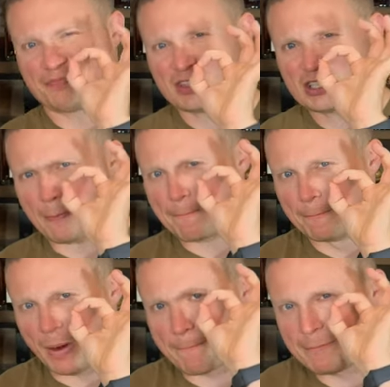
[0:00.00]
just a
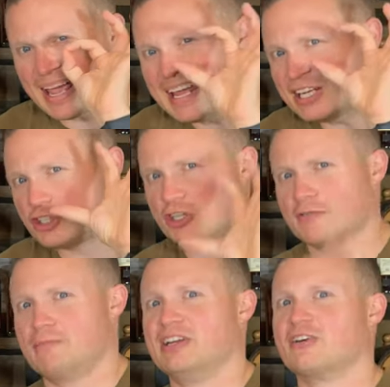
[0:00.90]
pinch
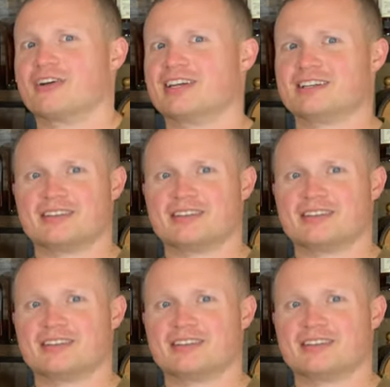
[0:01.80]
of bitter on it.